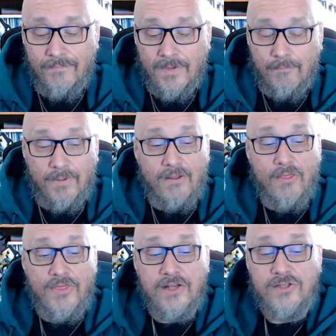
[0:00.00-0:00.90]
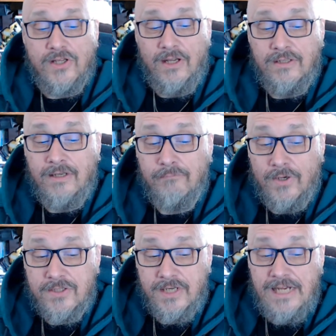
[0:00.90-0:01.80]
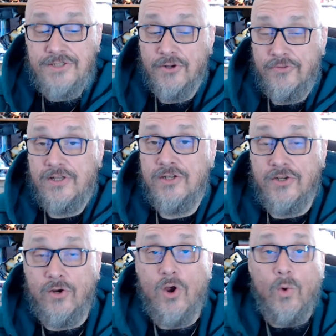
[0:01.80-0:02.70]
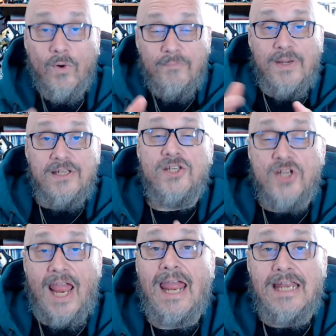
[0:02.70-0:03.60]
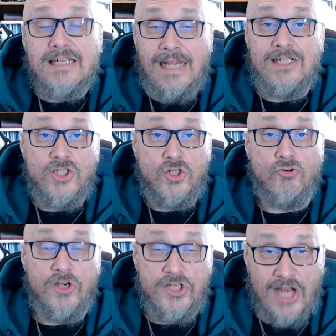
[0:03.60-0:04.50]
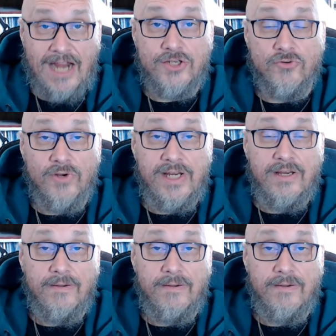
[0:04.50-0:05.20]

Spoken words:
But other things, a much easier thing to do would be to change its trajectory.